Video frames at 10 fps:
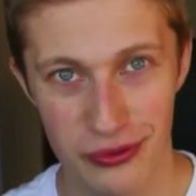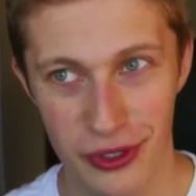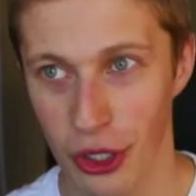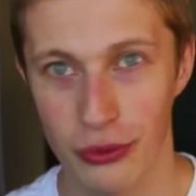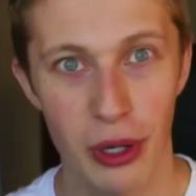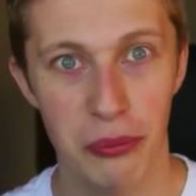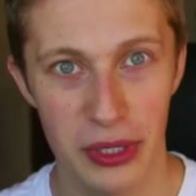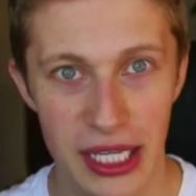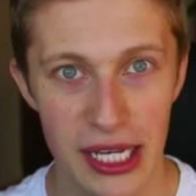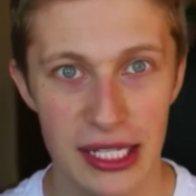you know,
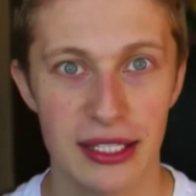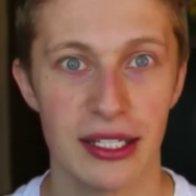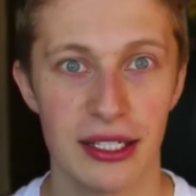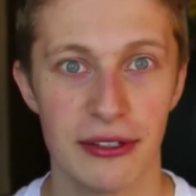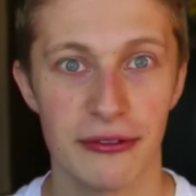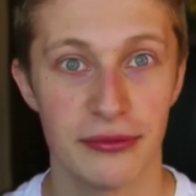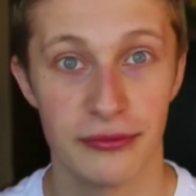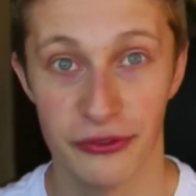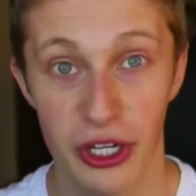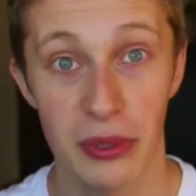replicate the
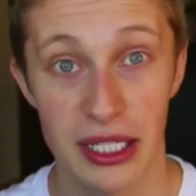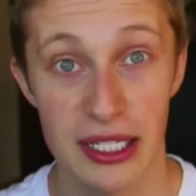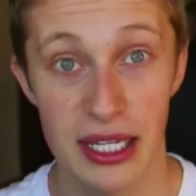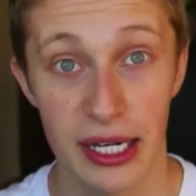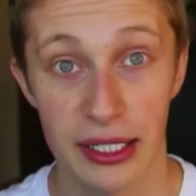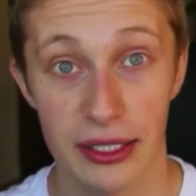Figma design.